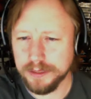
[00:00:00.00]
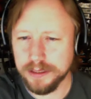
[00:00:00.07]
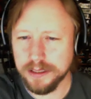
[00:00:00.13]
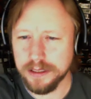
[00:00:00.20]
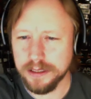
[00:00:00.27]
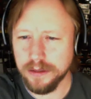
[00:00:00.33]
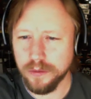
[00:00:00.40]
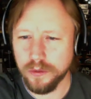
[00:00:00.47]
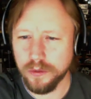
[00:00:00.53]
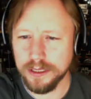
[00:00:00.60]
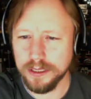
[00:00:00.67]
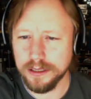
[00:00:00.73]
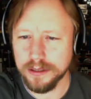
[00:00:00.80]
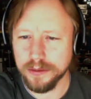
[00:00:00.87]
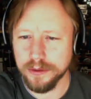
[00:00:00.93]
see what
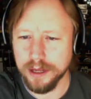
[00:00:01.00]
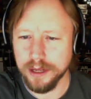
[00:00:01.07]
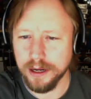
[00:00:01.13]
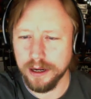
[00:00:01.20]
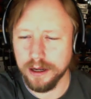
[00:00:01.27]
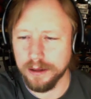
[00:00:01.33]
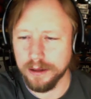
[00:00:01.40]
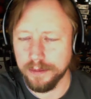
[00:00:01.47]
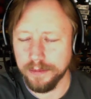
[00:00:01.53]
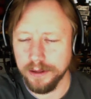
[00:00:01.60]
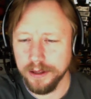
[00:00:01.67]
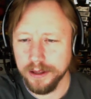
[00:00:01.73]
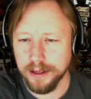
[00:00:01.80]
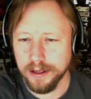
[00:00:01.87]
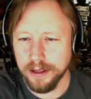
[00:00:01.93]
else with that.
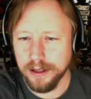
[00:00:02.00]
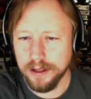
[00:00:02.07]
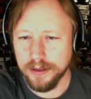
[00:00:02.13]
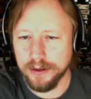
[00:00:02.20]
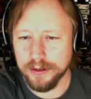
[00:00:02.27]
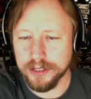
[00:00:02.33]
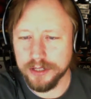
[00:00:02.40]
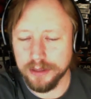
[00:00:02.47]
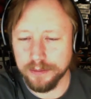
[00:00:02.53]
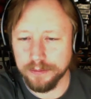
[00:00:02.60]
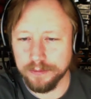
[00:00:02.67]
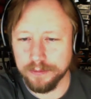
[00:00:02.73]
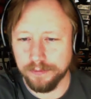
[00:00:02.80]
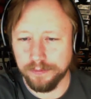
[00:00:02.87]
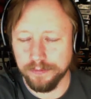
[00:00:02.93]
There's
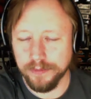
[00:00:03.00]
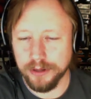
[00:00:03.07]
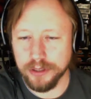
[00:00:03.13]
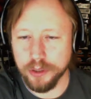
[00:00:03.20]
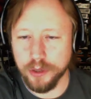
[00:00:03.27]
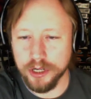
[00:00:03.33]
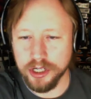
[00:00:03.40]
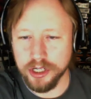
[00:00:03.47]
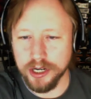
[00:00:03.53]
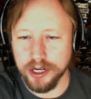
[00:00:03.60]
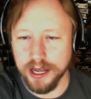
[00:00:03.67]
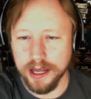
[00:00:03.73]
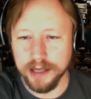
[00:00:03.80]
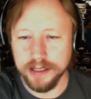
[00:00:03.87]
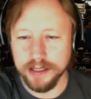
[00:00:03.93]
a question
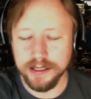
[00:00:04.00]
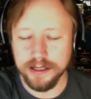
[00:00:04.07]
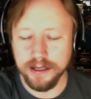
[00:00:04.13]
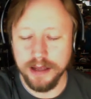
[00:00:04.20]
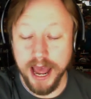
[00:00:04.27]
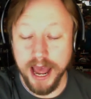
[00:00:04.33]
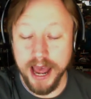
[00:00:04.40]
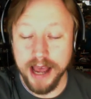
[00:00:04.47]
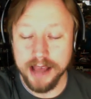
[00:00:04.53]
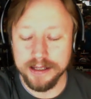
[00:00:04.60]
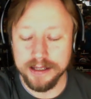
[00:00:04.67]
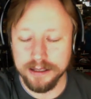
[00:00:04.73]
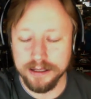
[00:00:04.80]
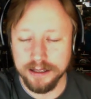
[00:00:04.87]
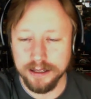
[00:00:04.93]

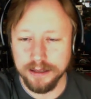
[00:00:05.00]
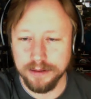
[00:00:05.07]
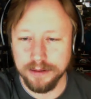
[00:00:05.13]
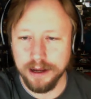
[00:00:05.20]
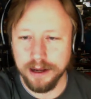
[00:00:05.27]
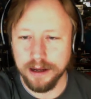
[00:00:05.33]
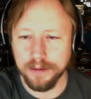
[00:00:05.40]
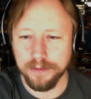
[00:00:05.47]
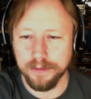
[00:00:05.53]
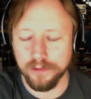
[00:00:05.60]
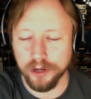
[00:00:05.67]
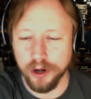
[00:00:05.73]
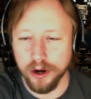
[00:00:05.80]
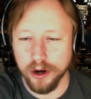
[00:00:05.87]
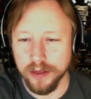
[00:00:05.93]
asked
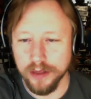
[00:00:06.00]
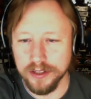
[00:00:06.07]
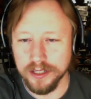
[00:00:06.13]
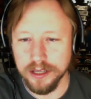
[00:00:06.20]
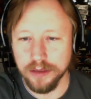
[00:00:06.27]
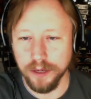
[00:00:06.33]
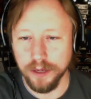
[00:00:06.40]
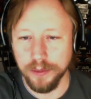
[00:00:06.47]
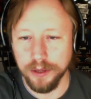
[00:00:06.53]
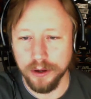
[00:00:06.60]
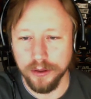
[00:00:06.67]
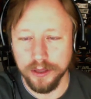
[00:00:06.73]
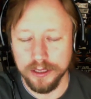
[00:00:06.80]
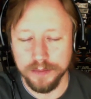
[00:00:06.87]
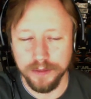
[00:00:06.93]
regarding the
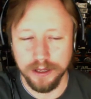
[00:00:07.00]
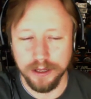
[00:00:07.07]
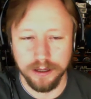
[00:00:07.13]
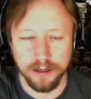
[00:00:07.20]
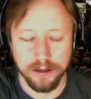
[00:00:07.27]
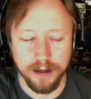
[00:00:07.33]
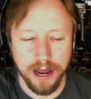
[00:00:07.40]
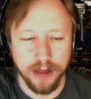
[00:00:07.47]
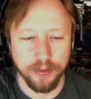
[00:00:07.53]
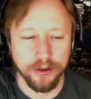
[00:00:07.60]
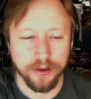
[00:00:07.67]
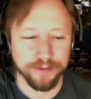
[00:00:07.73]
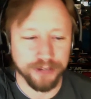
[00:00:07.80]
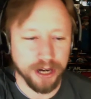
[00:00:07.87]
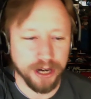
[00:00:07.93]
C-3PO that's been out
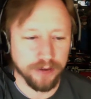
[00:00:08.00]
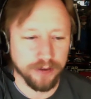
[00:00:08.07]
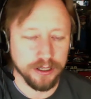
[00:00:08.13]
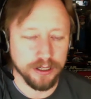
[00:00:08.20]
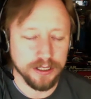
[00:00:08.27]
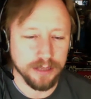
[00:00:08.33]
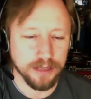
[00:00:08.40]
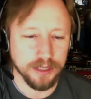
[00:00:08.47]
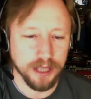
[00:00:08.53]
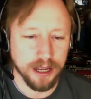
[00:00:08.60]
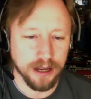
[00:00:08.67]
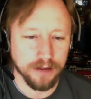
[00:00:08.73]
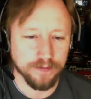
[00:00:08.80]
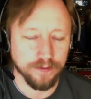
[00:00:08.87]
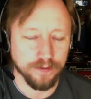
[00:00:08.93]
there forever. That's it seems
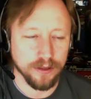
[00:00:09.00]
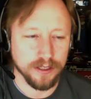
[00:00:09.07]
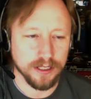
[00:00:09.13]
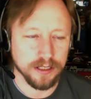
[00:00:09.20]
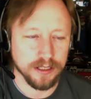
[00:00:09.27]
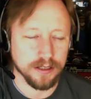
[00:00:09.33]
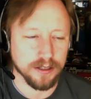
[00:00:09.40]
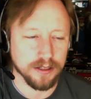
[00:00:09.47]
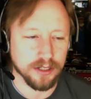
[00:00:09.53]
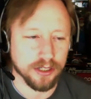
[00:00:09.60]
like for the 6-inch